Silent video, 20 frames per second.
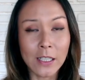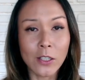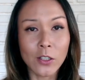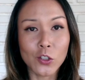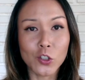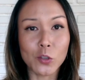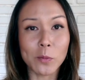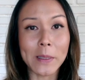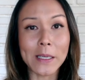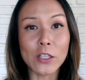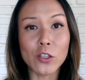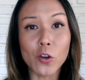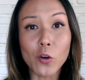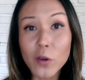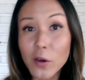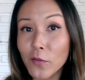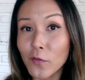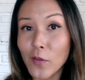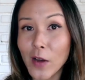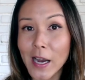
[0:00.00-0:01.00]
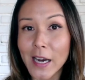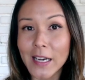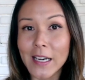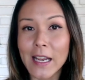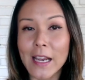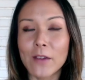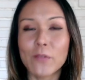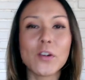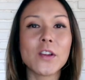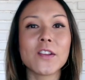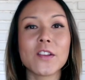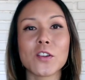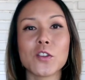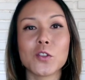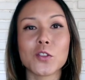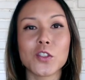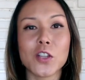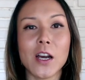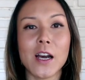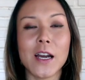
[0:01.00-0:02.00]
to be notified every single
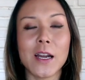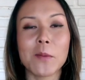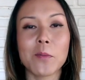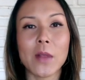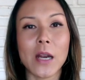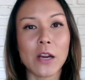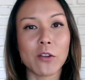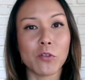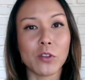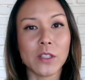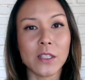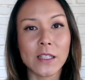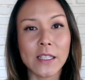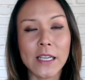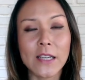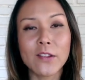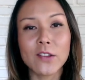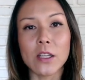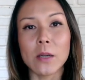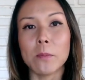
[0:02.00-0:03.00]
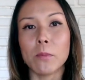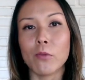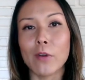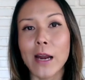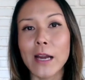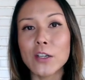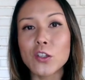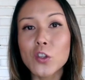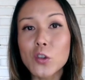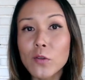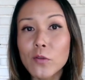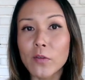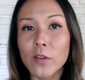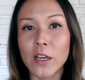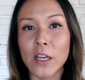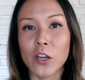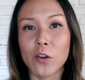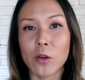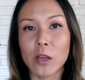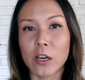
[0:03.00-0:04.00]
time that I release a brand new
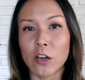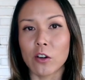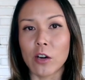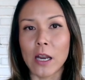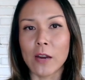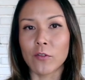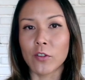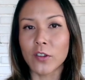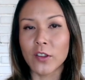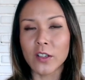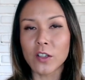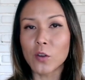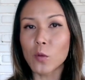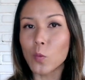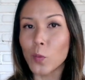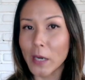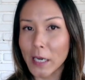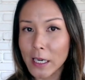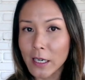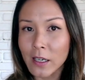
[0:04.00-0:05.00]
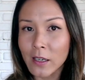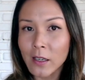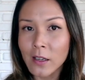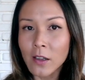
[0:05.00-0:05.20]
video here every single week